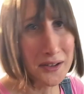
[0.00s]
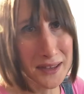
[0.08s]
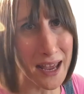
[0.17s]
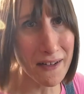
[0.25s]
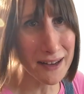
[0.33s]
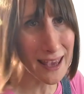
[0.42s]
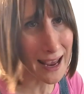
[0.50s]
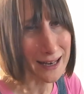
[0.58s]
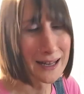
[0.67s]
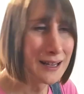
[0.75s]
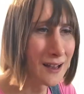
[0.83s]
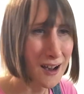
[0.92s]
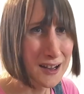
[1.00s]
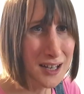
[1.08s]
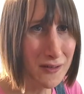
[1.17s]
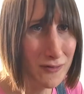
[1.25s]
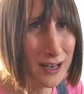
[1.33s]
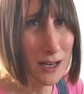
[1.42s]
there again, I
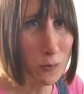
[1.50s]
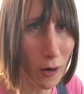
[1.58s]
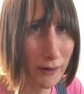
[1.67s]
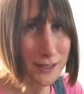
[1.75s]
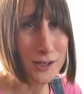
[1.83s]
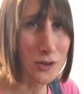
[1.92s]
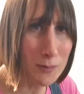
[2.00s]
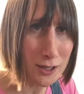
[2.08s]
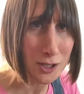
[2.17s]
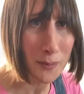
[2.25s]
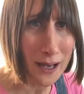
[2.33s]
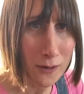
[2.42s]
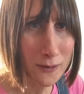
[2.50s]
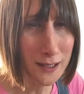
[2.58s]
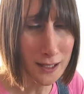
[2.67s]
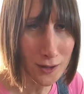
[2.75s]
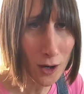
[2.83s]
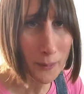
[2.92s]
don't really worry too much about
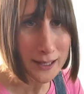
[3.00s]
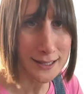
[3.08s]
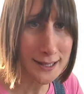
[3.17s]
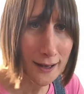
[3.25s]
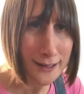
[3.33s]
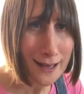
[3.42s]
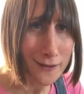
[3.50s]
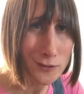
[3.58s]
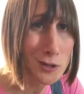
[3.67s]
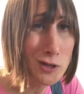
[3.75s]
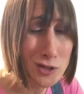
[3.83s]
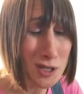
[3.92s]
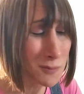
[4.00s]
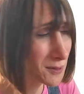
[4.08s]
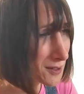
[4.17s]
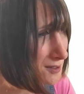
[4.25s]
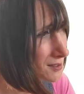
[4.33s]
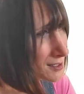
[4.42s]
the comments that I get get on YouTube,
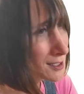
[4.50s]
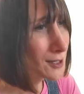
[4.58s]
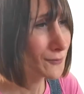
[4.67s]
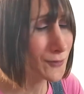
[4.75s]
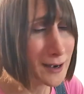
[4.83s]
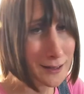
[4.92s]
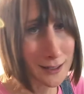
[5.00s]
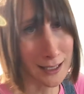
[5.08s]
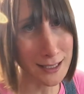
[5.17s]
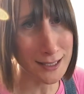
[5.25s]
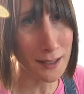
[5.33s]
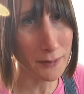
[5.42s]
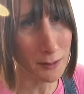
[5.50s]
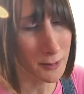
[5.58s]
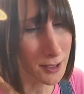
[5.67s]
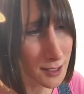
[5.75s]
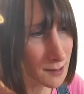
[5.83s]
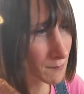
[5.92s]
because frankly some of them are
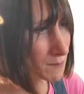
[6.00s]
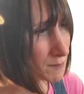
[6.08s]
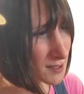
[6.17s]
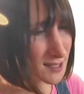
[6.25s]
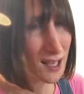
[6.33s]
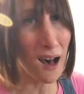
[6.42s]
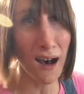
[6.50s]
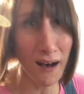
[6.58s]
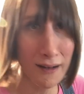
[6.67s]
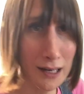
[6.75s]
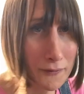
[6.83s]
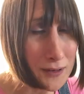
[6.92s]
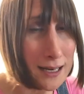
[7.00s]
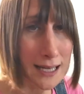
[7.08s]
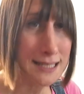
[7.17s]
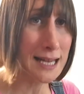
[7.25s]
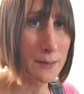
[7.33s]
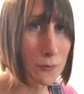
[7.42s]
just bizarre, and I think they
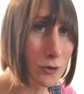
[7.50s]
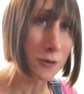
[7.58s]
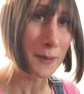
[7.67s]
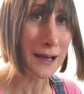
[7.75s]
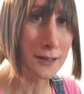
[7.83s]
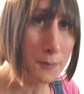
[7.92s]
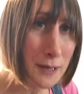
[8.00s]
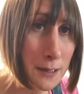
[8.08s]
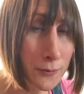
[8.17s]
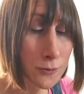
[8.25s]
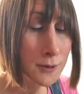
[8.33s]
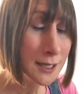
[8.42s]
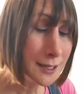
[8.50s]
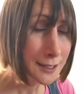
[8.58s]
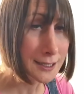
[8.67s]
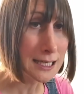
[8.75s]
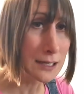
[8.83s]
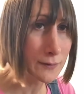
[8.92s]
say more about the people
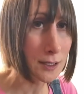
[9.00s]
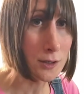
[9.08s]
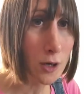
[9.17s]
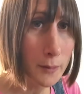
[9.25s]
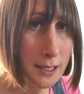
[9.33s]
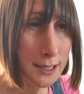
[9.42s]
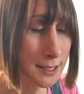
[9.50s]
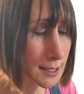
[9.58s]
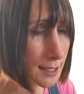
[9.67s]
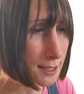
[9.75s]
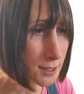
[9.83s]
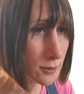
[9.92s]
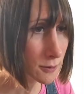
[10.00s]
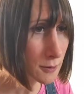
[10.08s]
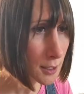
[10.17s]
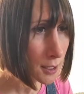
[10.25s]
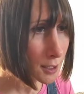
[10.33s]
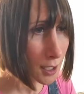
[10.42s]
leaving the comments than they do
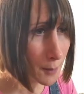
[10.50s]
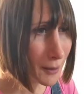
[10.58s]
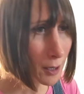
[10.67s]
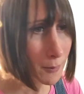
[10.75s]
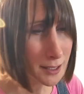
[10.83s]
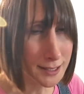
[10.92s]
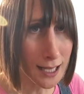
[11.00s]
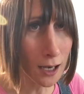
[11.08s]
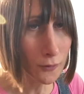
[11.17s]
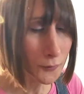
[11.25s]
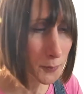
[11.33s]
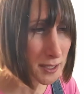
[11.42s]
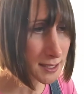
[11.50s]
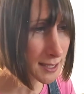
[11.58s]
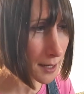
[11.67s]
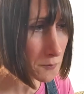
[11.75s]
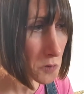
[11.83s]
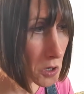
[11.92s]
about myself. But
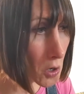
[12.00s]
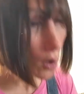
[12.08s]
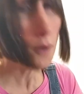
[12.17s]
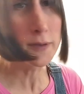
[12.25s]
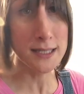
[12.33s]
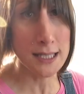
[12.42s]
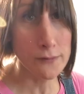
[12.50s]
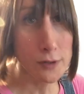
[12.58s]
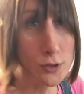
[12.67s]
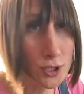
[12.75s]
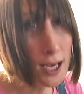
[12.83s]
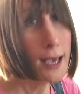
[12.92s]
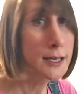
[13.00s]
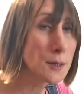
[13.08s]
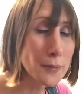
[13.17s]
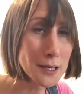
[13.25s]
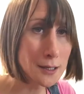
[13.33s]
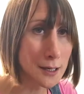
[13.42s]
obviously if you share the
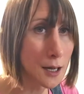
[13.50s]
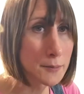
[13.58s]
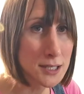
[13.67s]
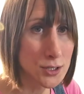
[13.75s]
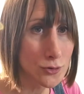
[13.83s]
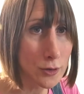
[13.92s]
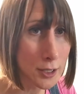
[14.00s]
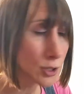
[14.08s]
opinion that I'm destroying